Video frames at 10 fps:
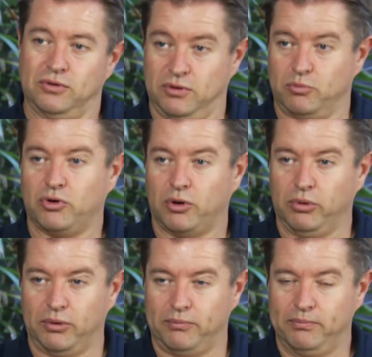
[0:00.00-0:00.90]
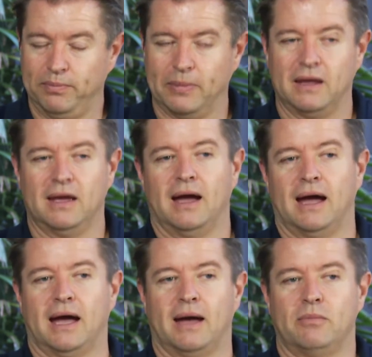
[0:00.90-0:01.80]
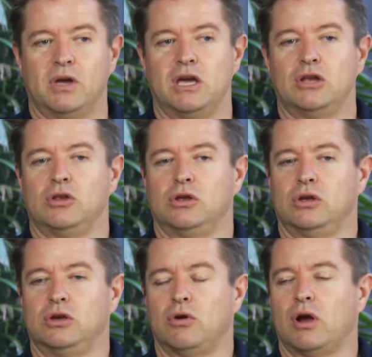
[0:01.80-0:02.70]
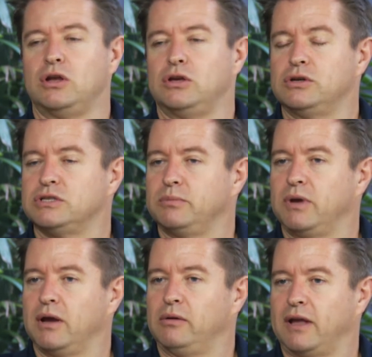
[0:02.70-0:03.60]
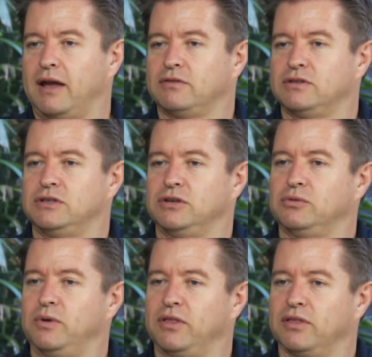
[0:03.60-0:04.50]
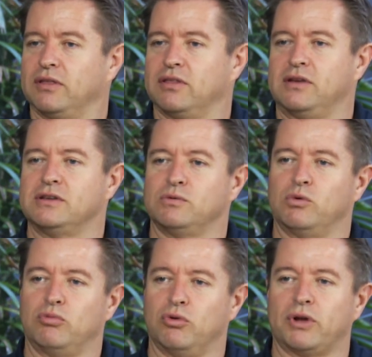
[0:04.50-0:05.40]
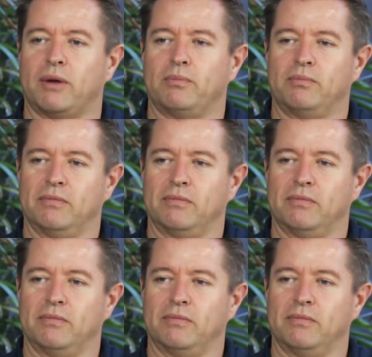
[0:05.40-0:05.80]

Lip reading: the problem, you only used to be able to have to deal with things that were brought up,